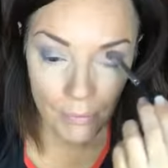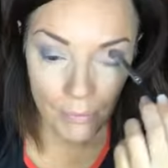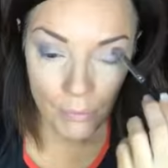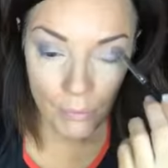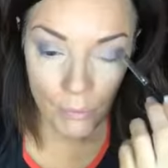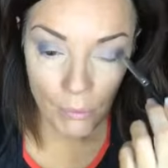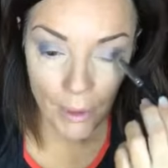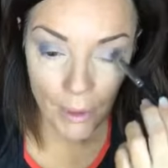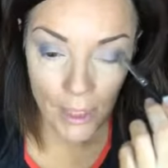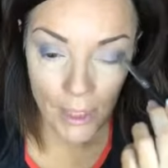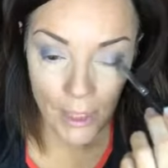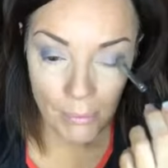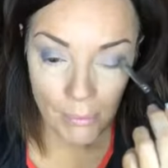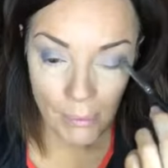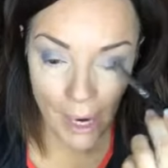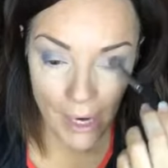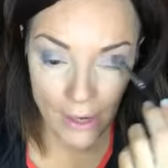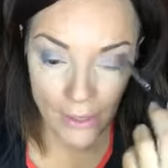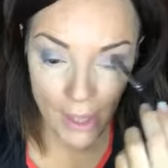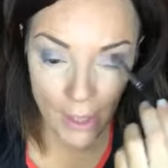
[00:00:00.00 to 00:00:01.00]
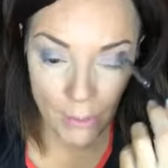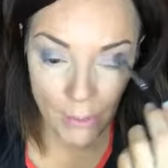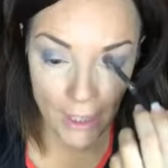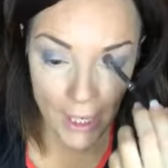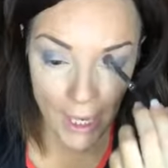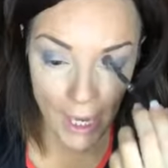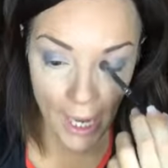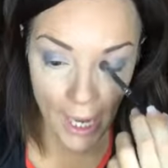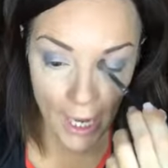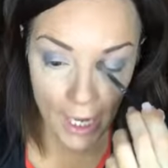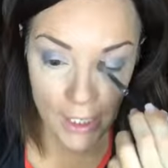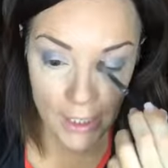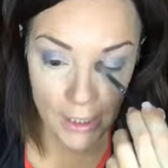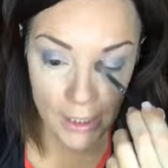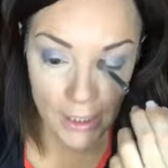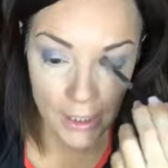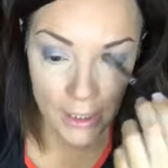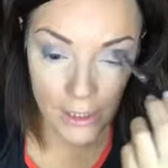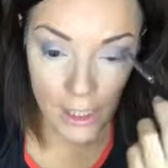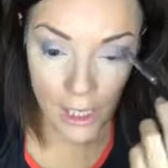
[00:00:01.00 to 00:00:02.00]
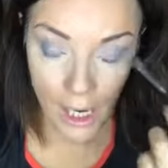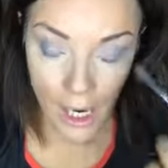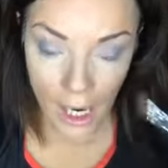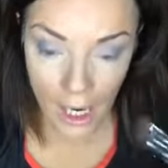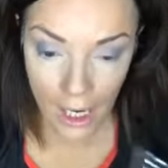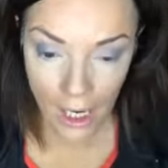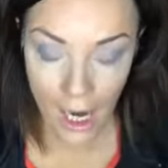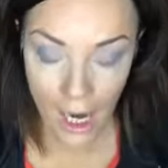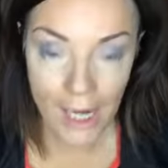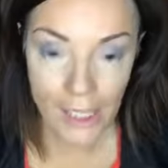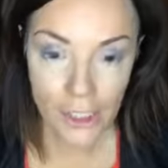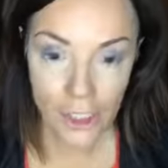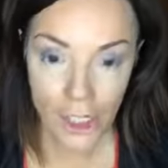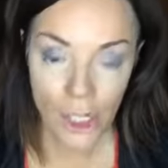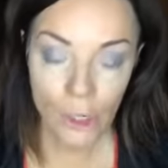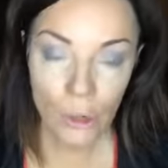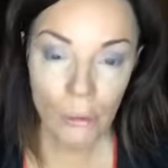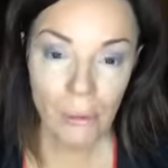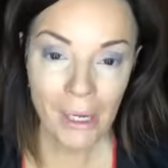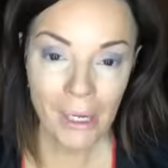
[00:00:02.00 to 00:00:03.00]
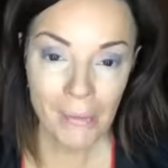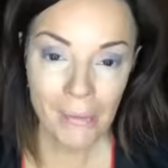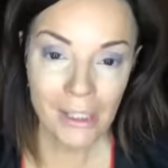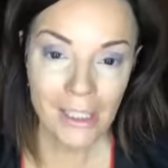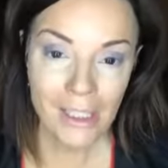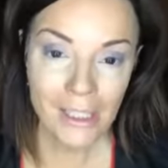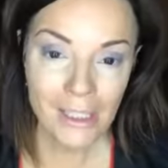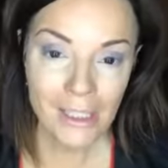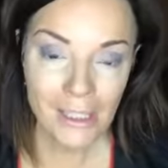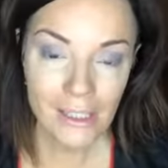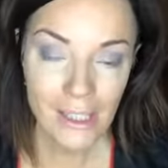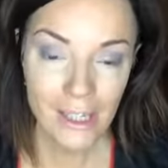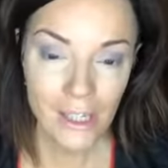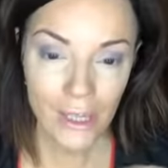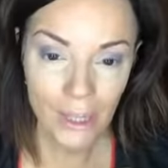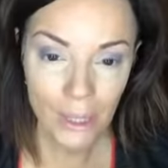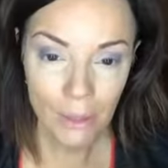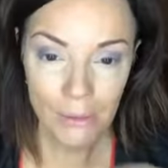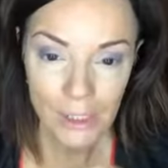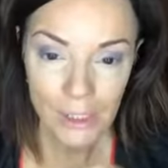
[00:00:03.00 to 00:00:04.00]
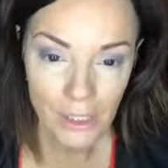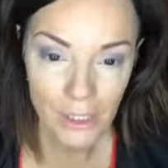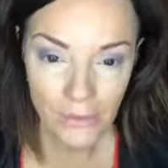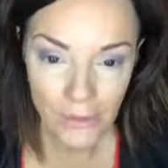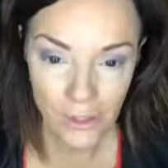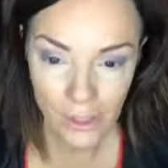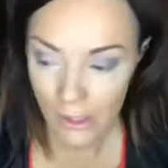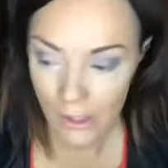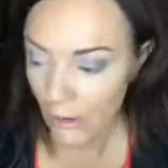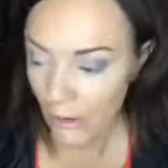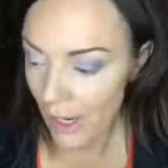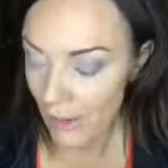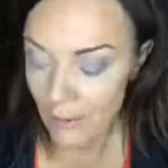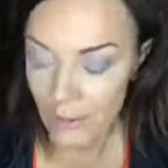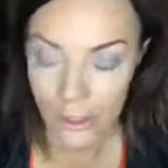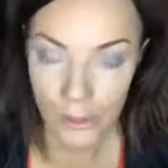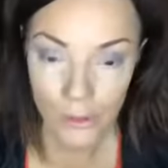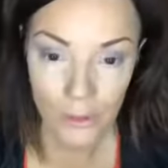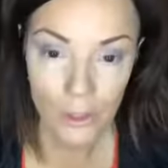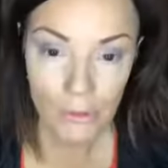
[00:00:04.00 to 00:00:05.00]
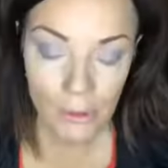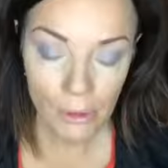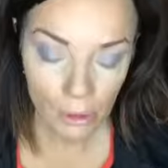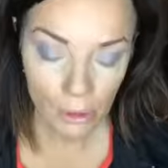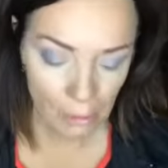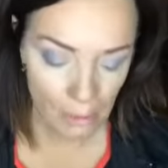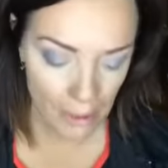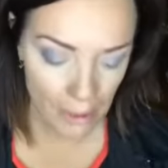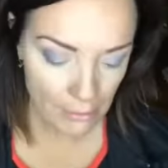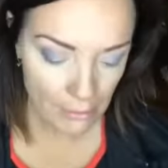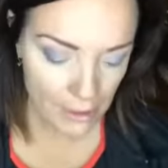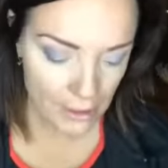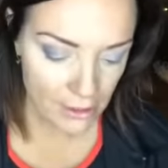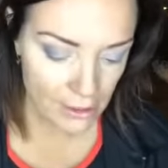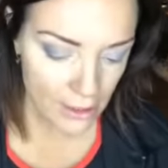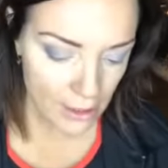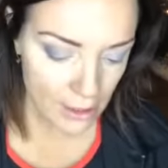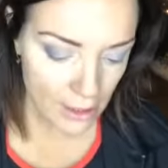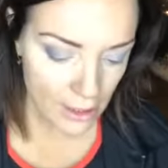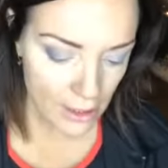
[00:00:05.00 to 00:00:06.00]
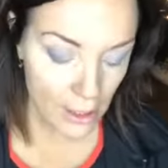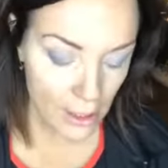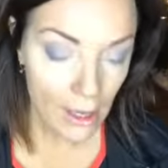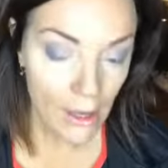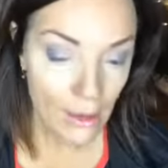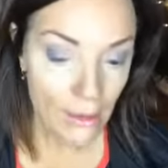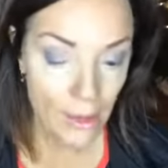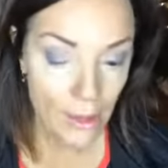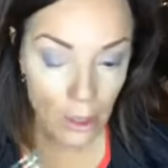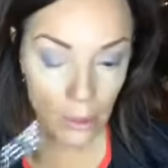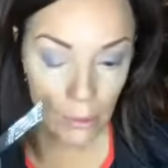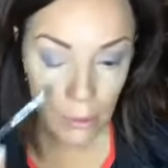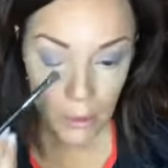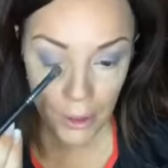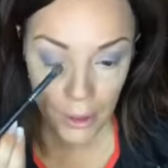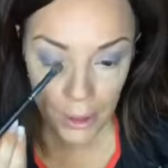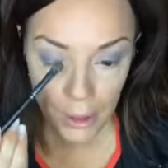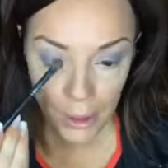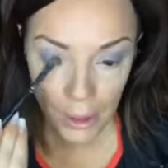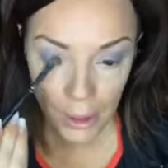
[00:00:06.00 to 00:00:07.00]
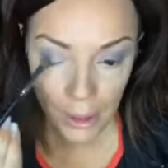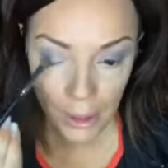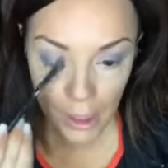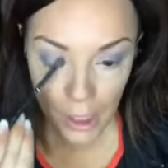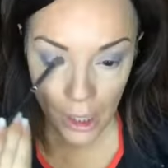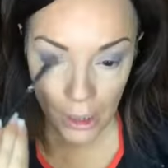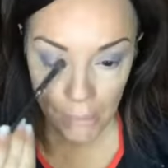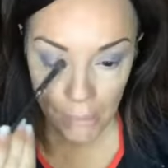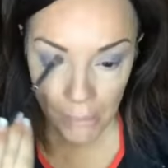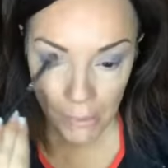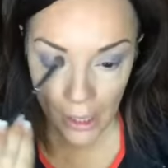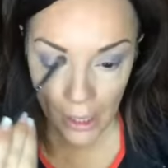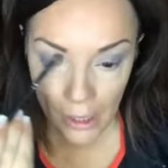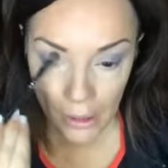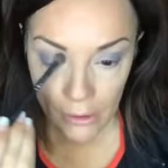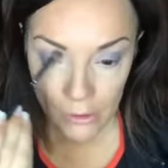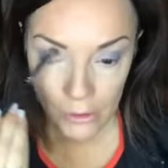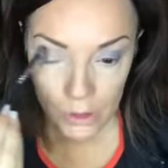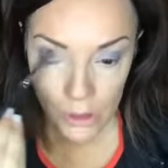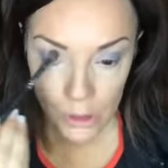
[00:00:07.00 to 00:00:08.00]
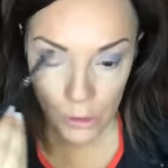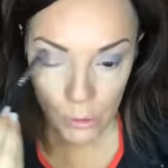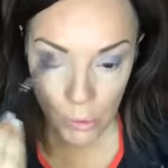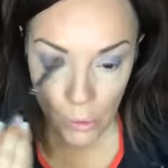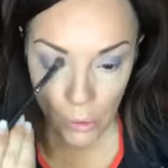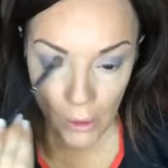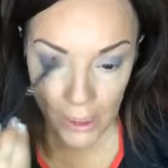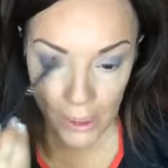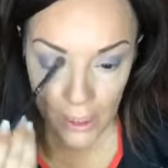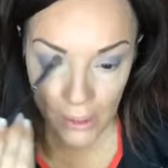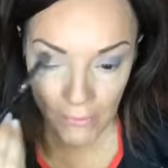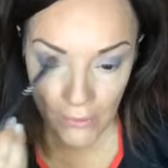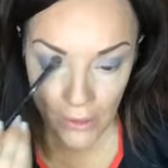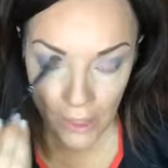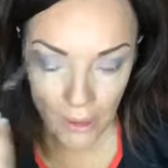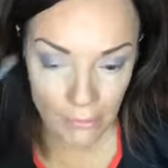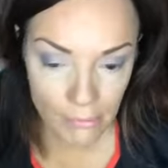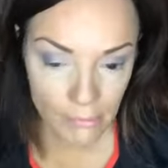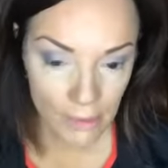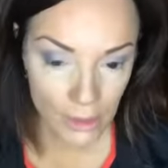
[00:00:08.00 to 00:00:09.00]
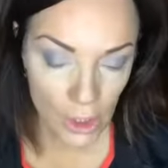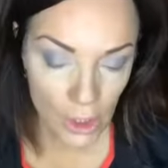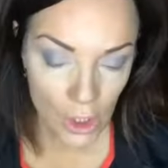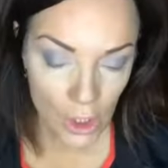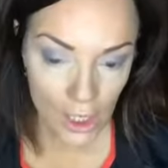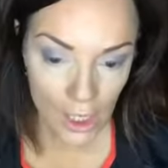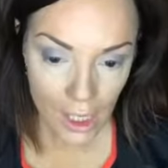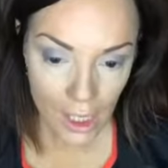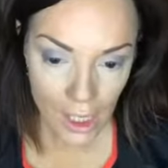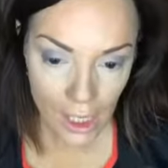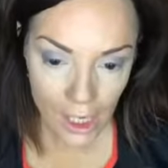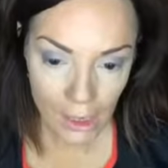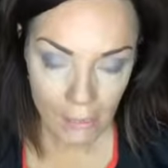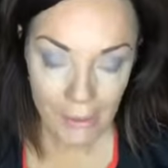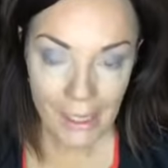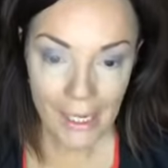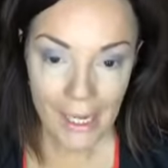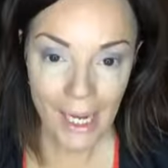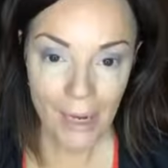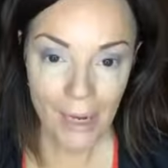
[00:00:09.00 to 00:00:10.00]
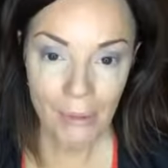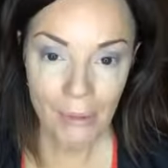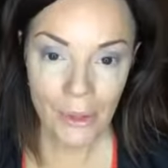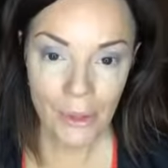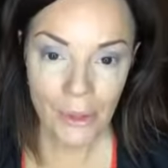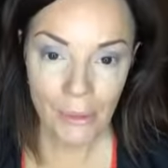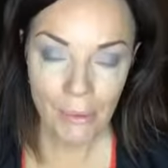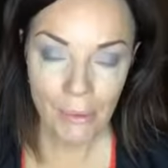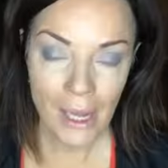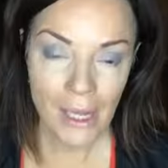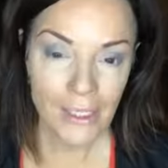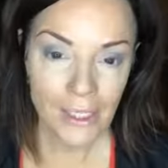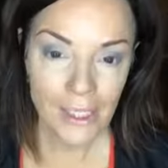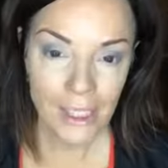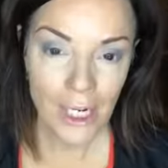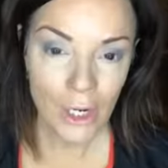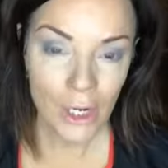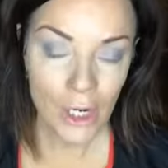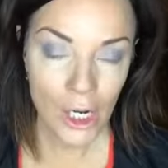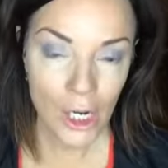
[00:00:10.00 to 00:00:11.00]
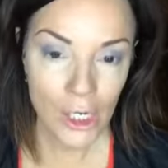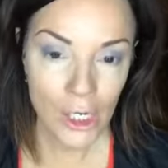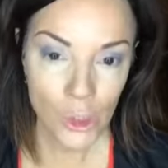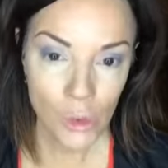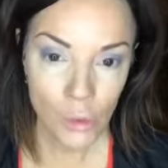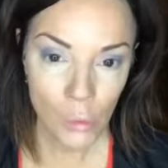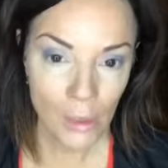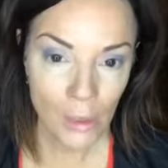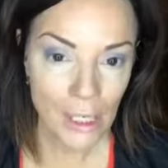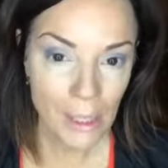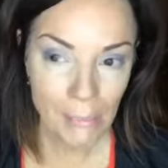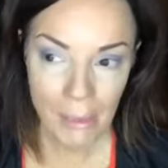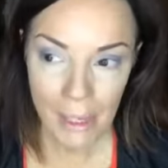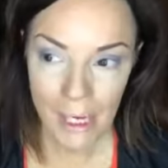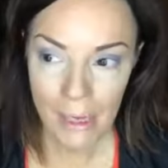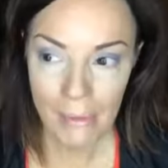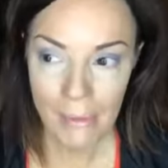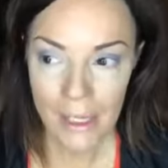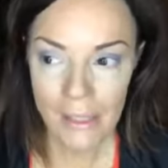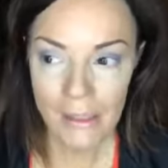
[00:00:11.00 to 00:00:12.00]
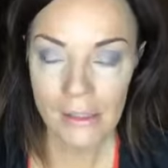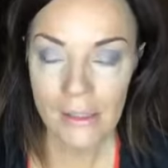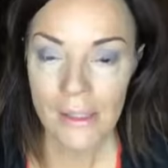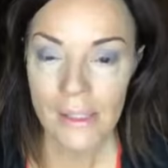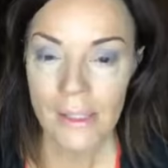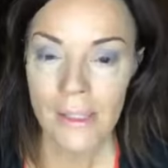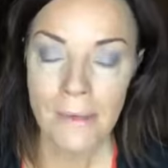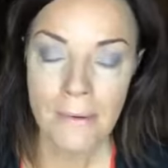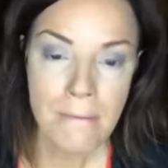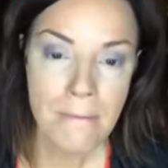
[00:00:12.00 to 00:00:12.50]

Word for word: we back then we had uh, eyeshadow pigments. They were different. Okay, it was loose mineral pigment, and there were about 20 of them. Um, it came with the mascara, 20 pigments,